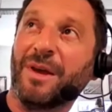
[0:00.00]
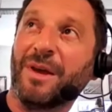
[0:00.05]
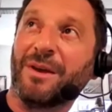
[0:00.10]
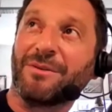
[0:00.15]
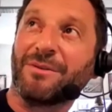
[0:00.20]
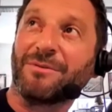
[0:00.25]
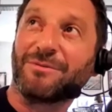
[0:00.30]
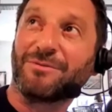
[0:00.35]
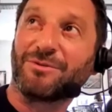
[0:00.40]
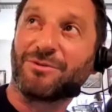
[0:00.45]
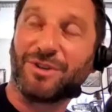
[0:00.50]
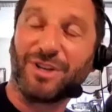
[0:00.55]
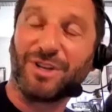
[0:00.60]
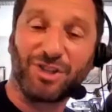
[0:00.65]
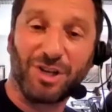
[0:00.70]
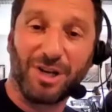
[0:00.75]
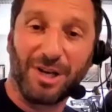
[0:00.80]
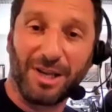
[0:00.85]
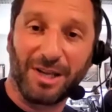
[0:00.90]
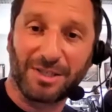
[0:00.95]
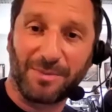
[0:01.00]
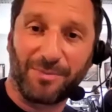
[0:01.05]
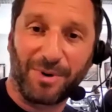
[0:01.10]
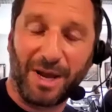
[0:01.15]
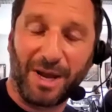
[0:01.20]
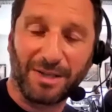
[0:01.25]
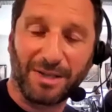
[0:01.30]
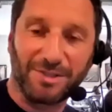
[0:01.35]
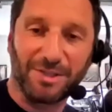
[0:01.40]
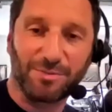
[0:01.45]
Traditionally, as a
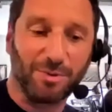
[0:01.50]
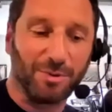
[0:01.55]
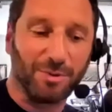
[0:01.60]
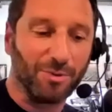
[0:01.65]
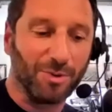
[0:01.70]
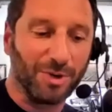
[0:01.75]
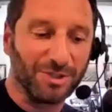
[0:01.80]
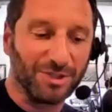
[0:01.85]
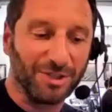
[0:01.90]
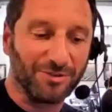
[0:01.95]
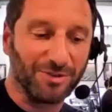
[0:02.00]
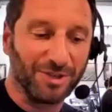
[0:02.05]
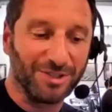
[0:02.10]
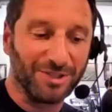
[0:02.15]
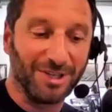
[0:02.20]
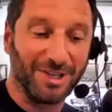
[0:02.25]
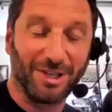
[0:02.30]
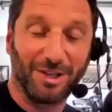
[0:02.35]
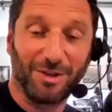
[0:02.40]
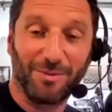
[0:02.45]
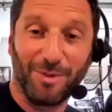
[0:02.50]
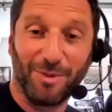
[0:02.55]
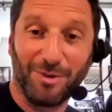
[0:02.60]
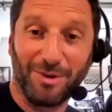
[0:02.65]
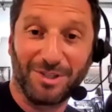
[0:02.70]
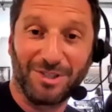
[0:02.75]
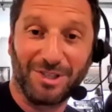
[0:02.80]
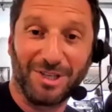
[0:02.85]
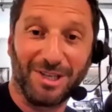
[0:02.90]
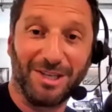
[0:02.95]
practice, we were always interested in
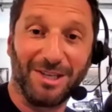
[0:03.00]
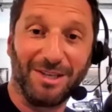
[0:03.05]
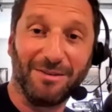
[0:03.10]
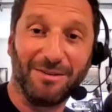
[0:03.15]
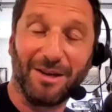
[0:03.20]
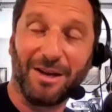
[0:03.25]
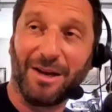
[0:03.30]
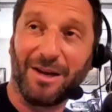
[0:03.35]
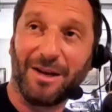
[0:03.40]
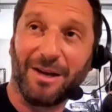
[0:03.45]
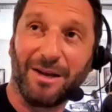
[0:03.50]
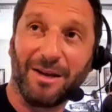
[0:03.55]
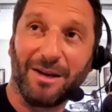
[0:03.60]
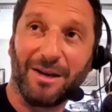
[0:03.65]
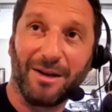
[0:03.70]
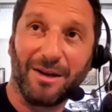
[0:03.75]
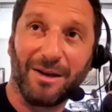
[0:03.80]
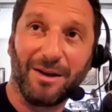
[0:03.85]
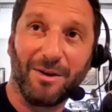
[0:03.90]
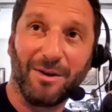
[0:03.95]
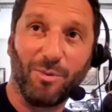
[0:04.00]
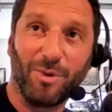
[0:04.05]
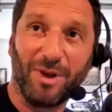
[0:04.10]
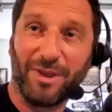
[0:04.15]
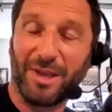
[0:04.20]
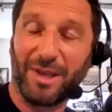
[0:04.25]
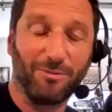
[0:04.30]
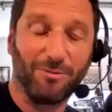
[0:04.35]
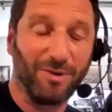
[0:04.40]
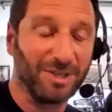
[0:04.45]
community
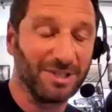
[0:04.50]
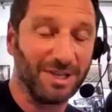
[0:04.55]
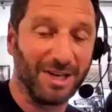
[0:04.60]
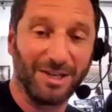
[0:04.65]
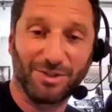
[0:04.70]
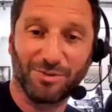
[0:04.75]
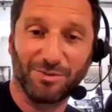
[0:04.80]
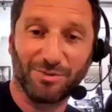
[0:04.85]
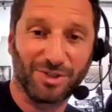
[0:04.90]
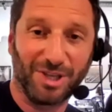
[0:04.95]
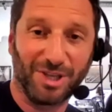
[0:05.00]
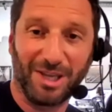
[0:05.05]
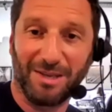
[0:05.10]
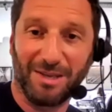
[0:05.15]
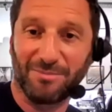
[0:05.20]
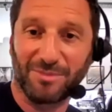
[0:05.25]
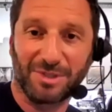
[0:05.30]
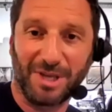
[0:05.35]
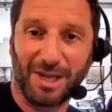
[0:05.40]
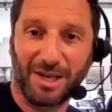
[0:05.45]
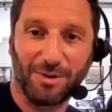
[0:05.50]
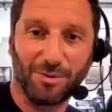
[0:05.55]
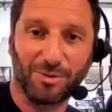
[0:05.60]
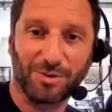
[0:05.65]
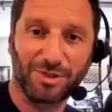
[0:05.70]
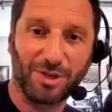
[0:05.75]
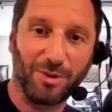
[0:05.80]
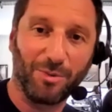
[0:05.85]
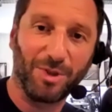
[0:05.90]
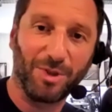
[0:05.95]
within residential schemes and also within